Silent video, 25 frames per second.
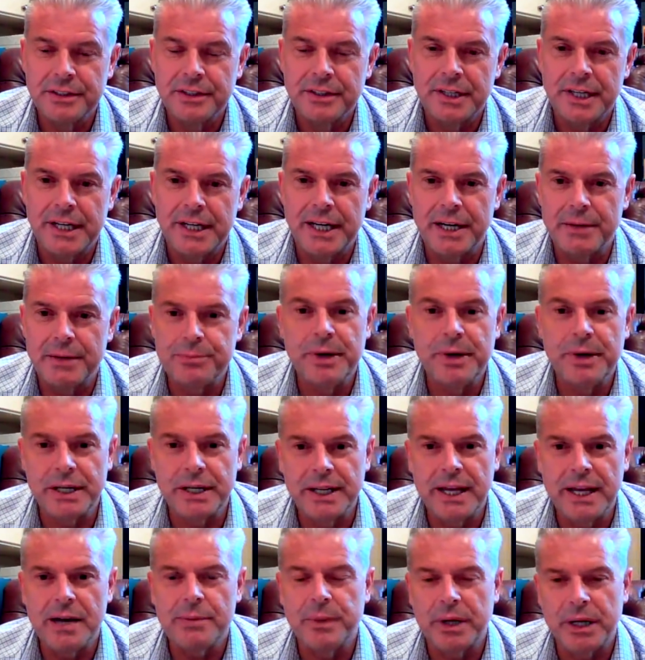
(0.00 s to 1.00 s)

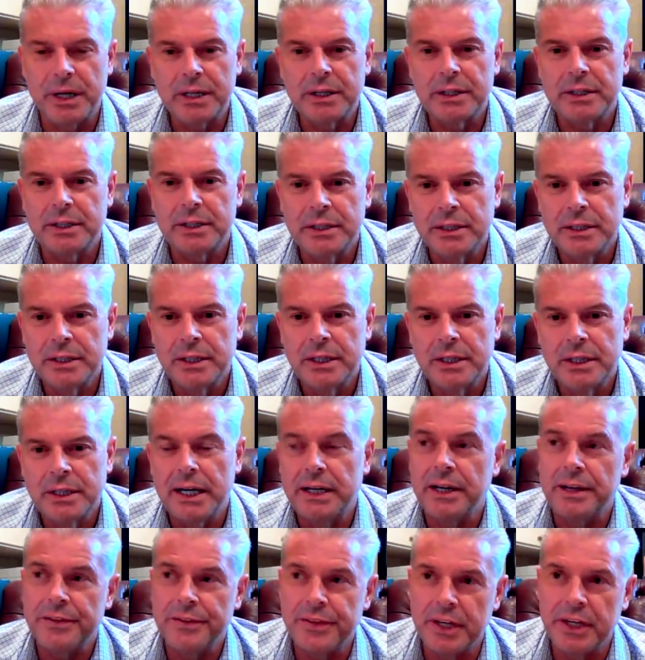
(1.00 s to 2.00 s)
pandemic.
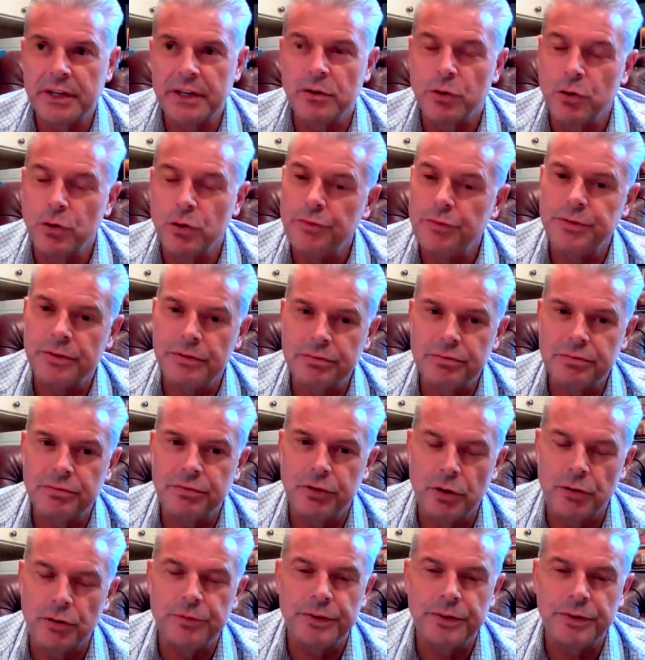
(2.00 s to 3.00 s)
And I think
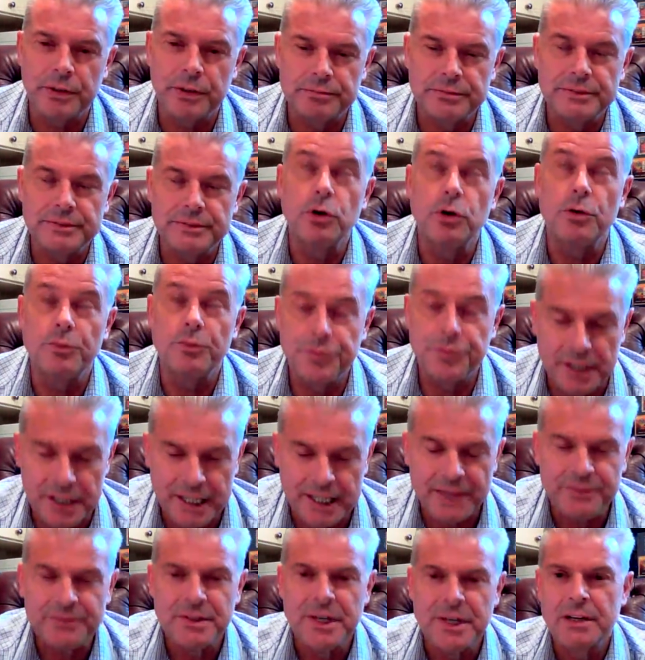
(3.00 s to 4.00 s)

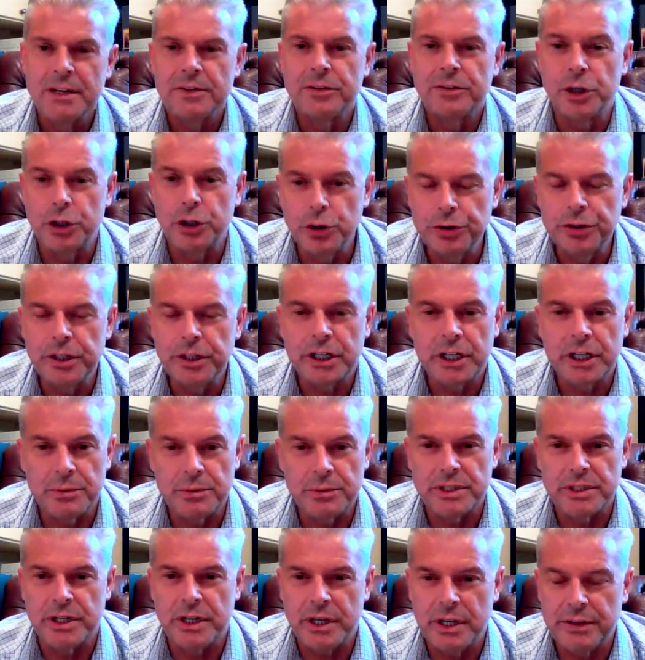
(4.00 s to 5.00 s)
hopefully, the good that
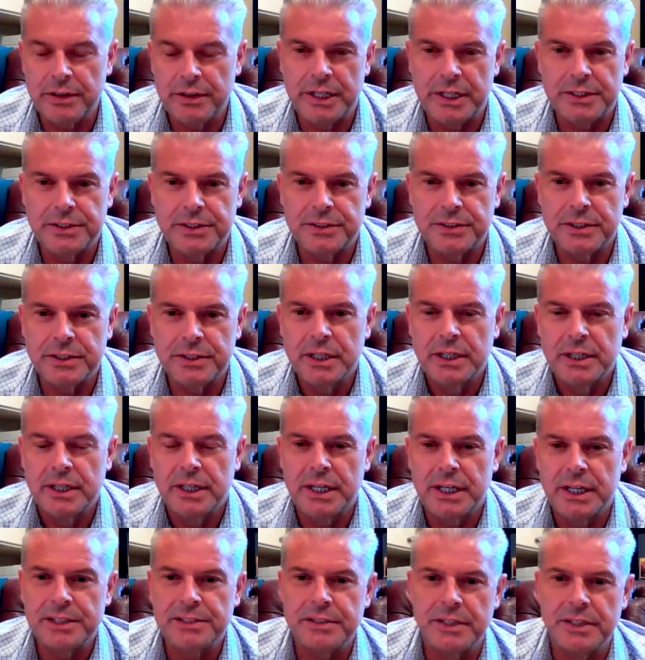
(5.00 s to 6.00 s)
comes out of this
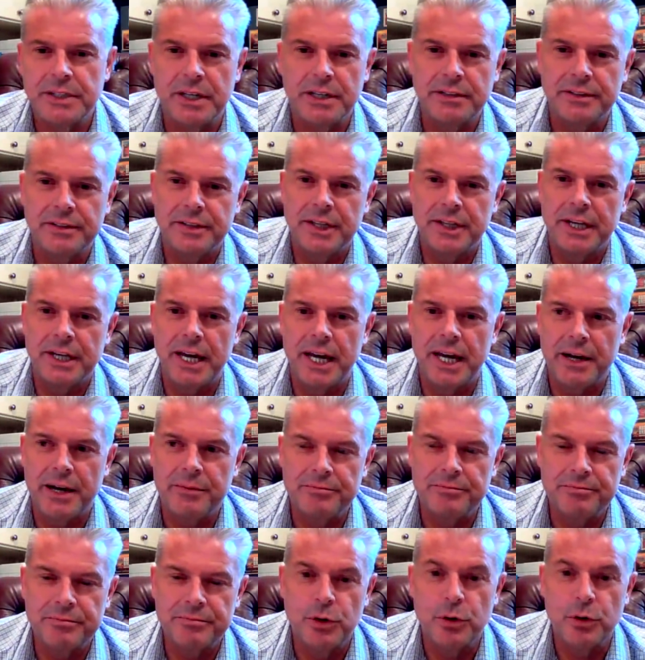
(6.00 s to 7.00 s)
is that
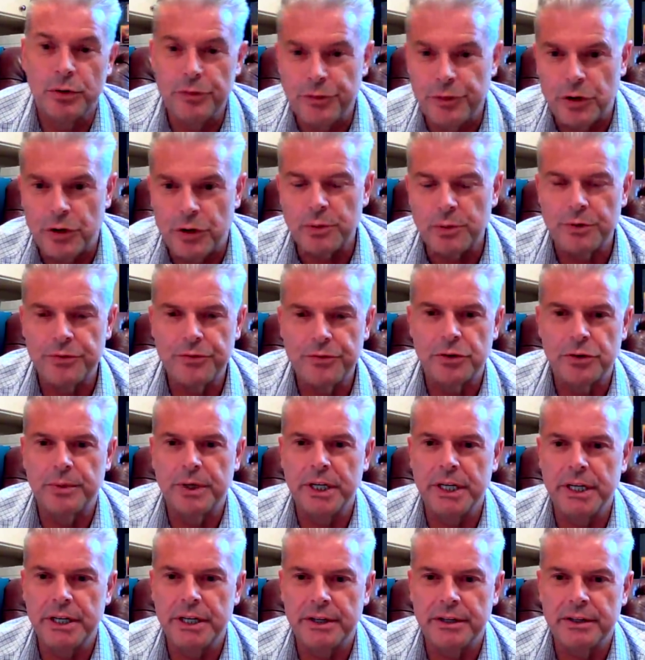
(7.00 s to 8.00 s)
going forward from
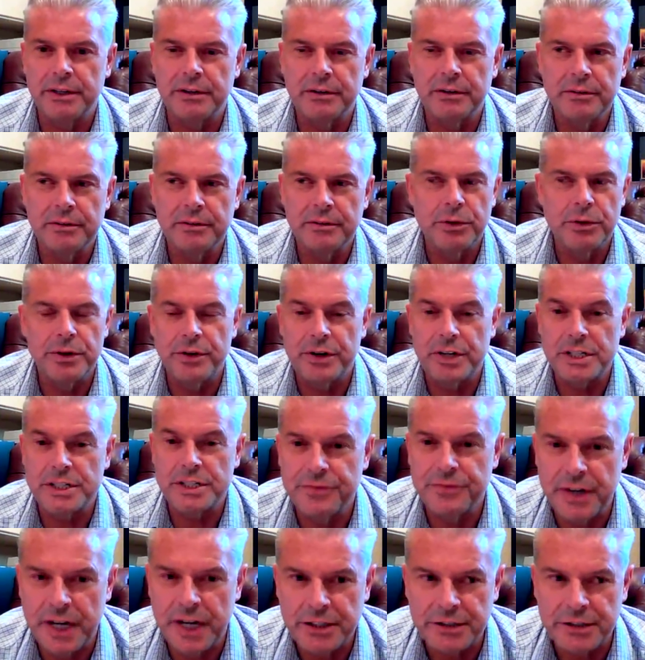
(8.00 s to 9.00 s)
here, whether it's
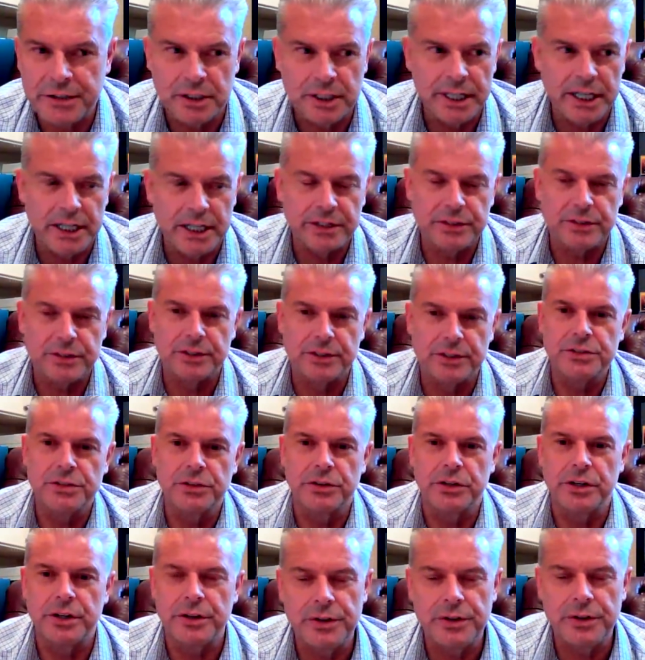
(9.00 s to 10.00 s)
ventilators
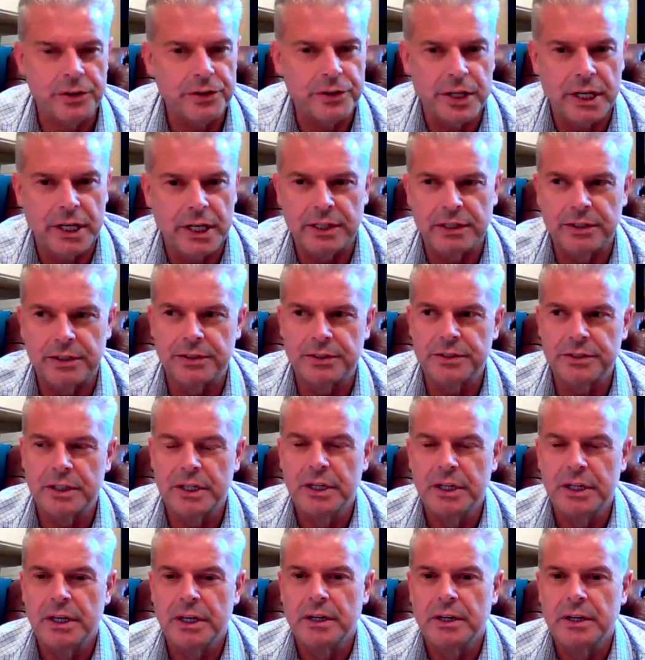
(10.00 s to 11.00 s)
or other things,
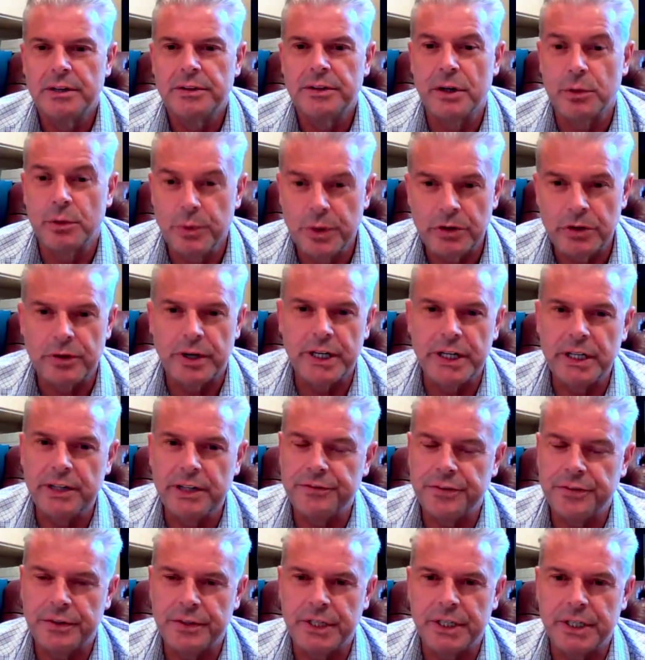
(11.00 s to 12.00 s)
that we're ready
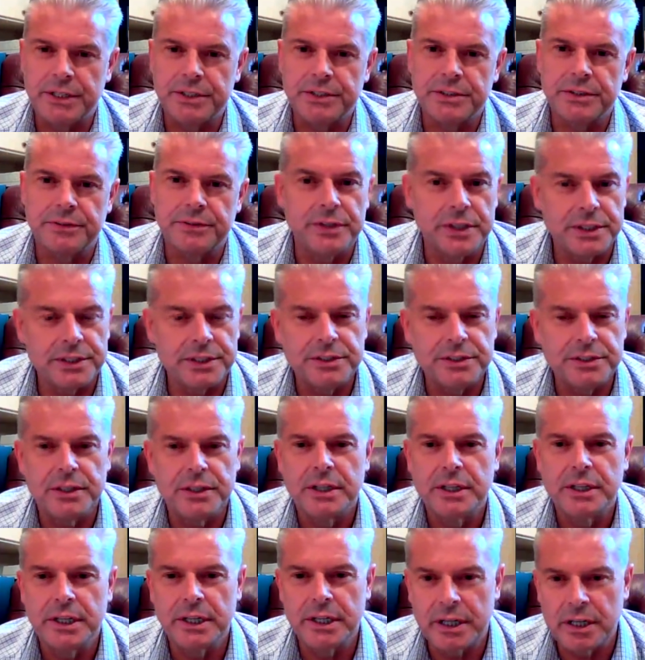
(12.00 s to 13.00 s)
for this if this
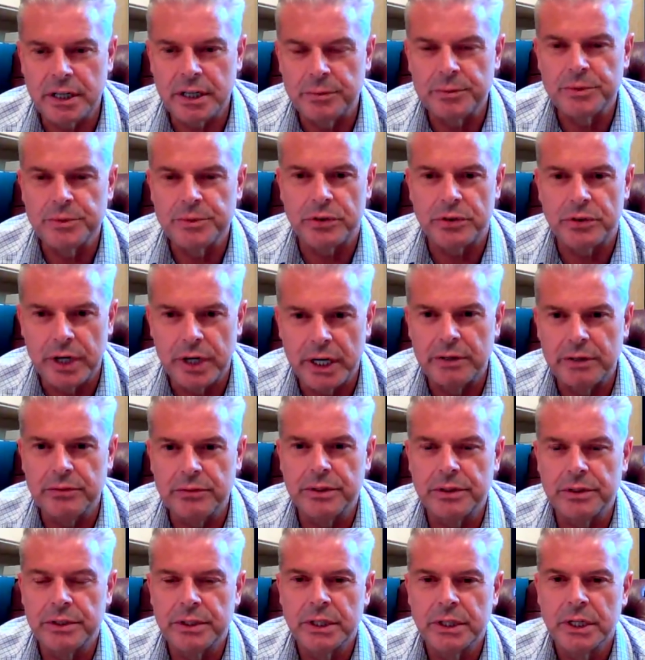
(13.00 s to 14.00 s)
kind of comes
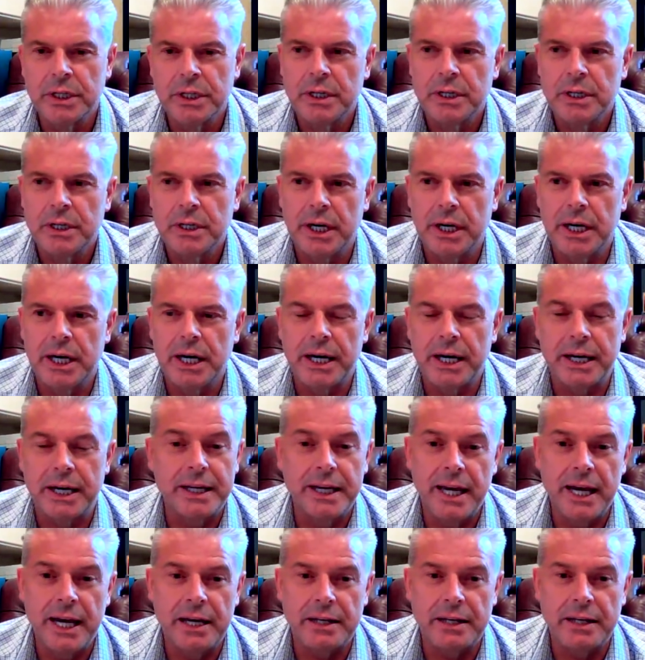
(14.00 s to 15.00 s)
around
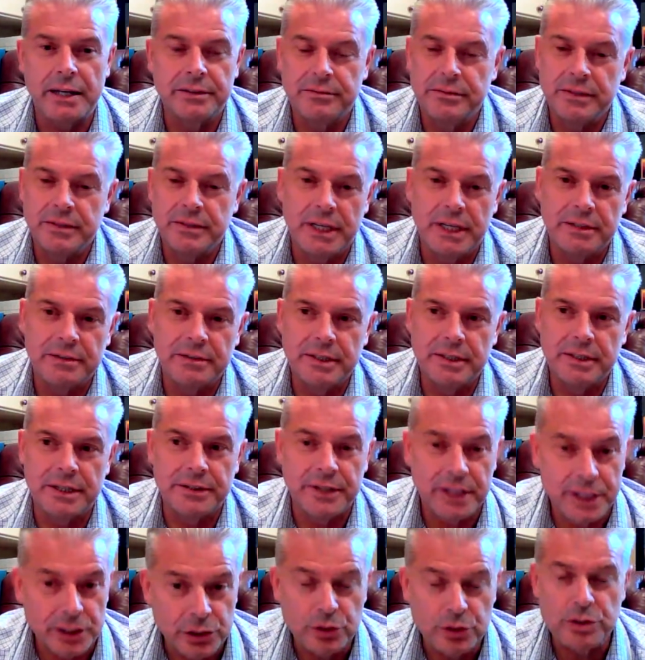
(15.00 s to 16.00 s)
again. And
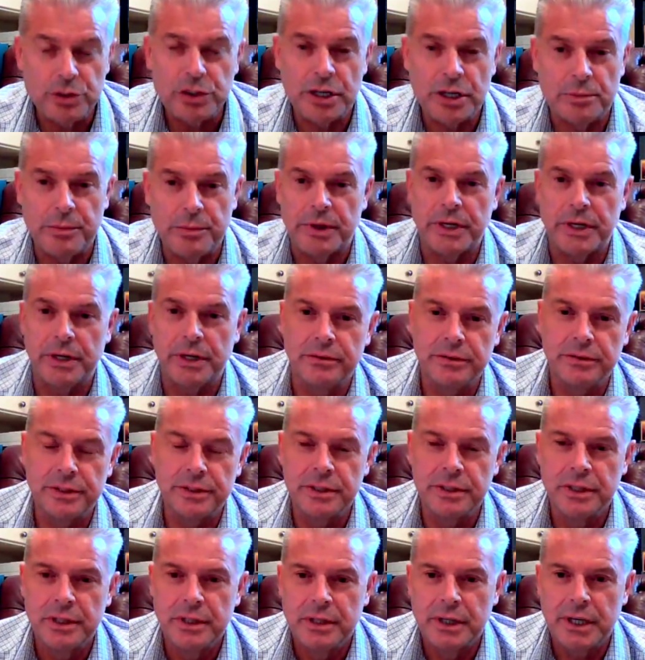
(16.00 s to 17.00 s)
they do come around
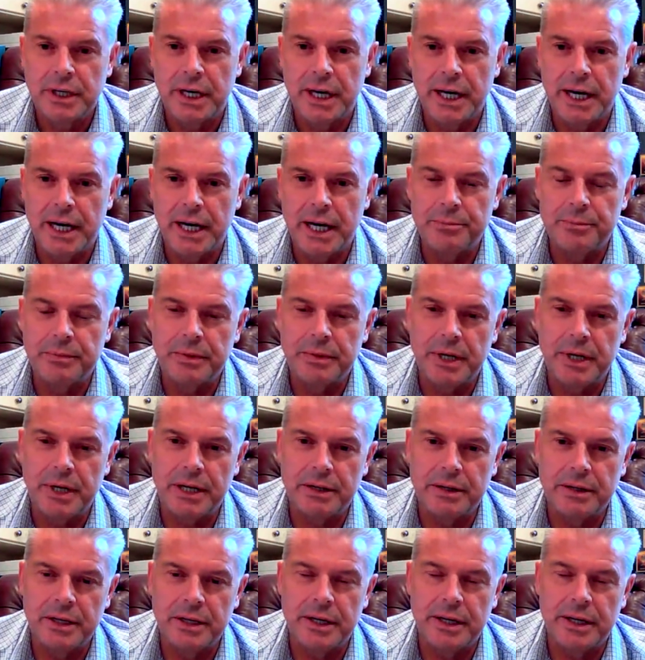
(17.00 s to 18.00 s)

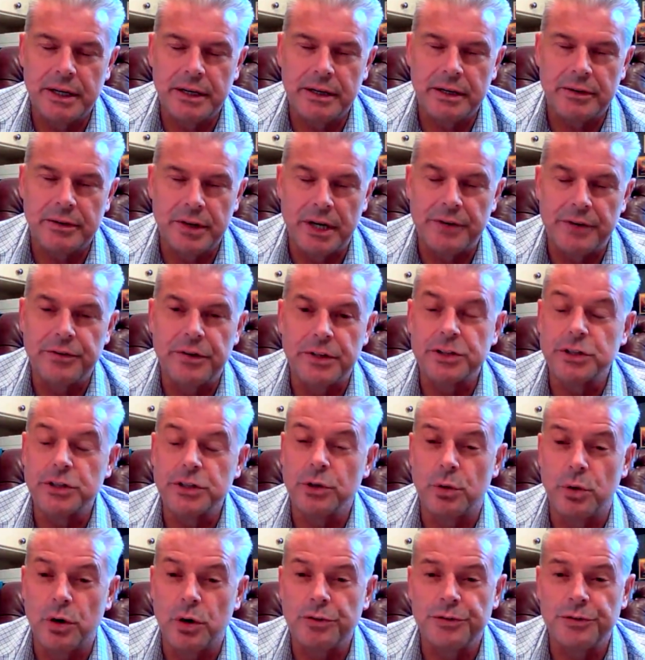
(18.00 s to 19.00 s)
every
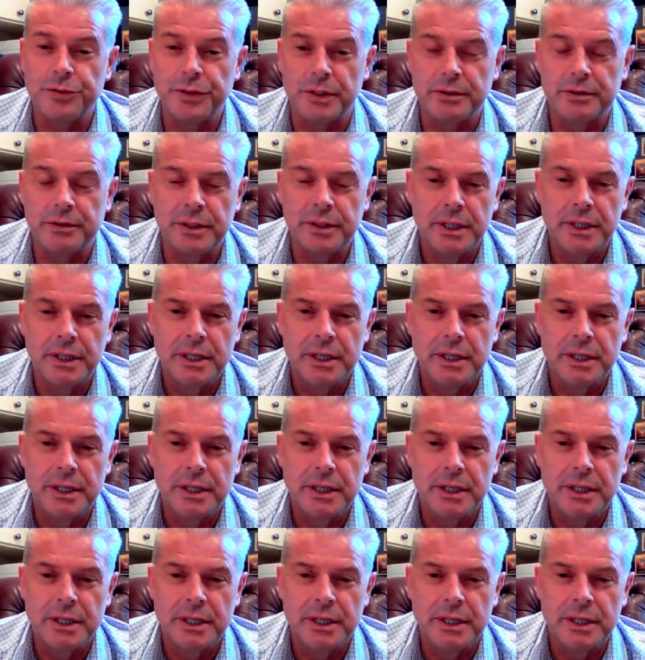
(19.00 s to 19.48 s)
so often.